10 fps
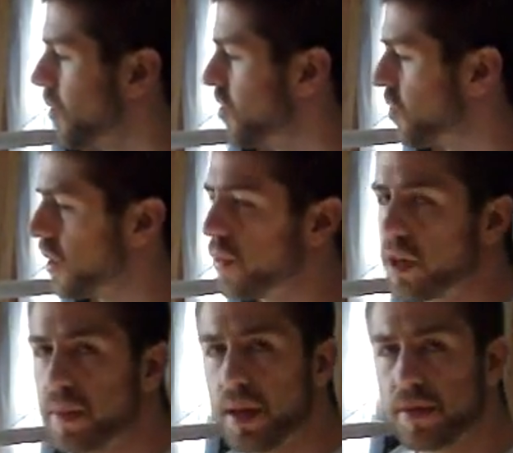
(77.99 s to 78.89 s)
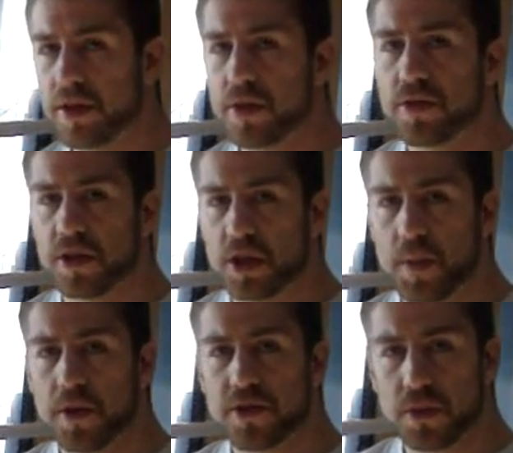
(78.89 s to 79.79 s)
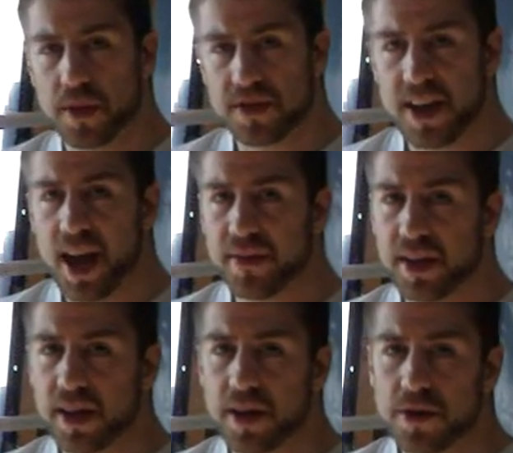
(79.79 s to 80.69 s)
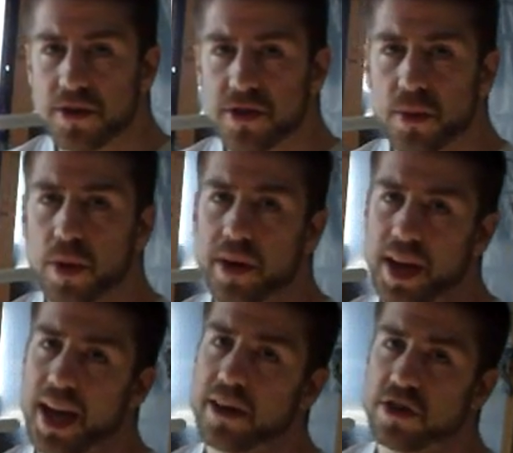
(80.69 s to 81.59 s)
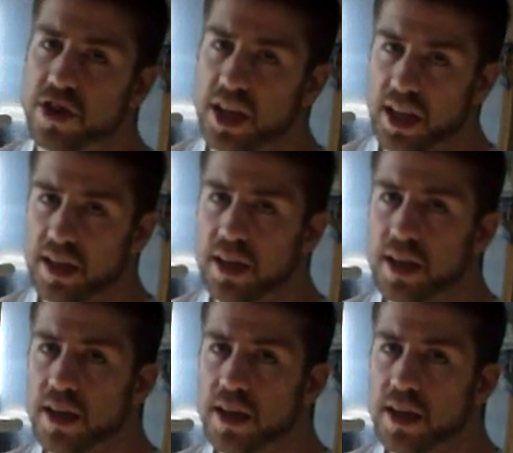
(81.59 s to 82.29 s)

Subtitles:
What you really want to be able to do is expose the wrist to heavy loads where it can't cheat.